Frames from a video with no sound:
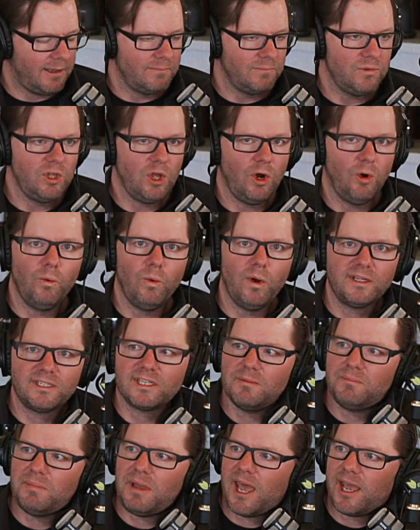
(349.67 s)
You know, what's
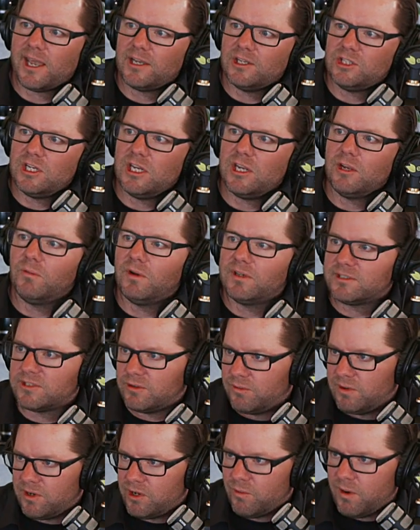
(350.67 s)
the packaging? What's the
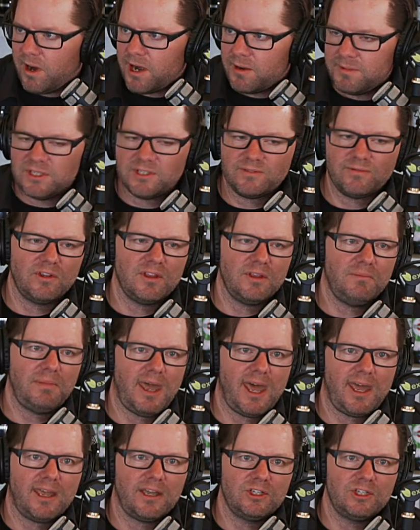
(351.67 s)
requirements for the
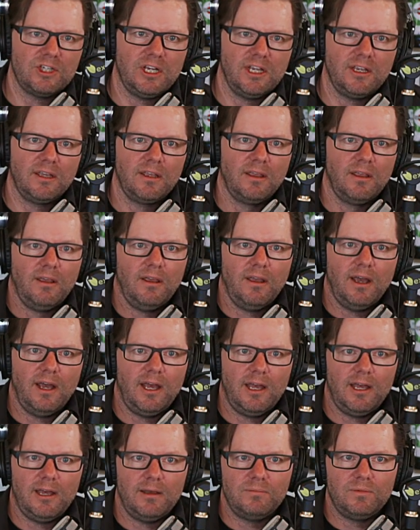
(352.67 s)
packaging?
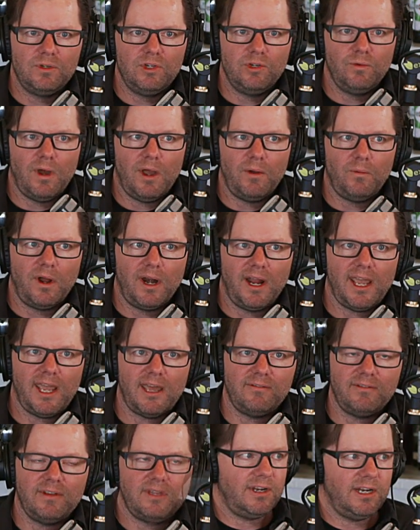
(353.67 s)
Do I want to
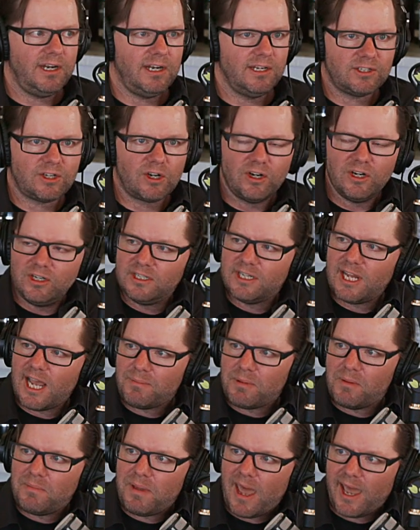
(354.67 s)
have it in a certain
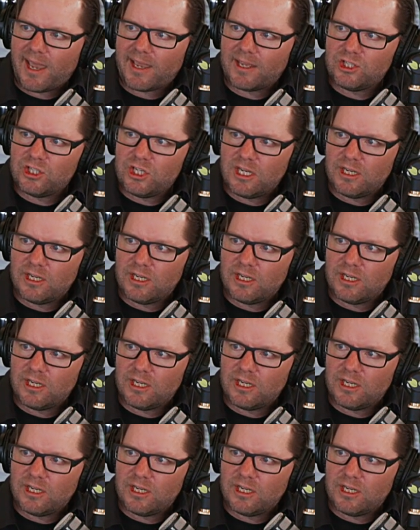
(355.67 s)
type of packaging?